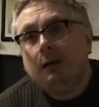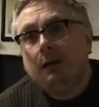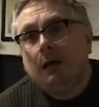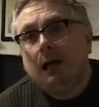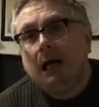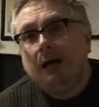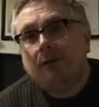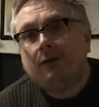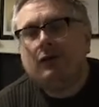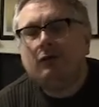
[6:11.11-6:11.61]

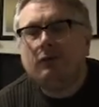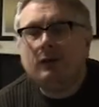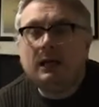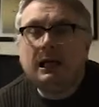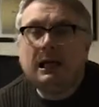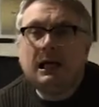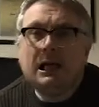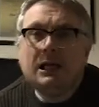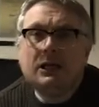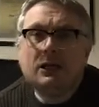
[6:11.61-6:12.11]
have to
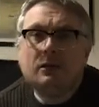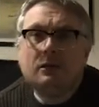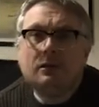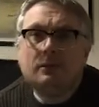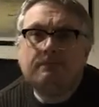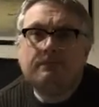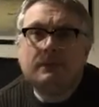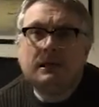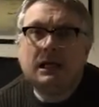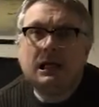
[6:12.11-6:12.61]
rely
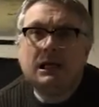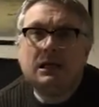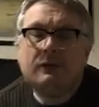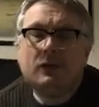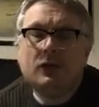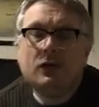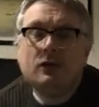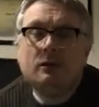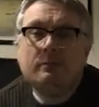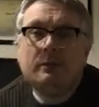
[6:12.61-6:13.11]
on kind of a
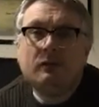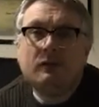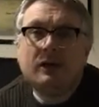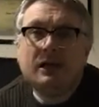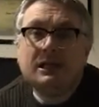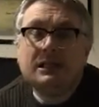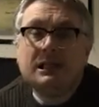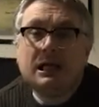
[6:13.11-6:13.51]
human rights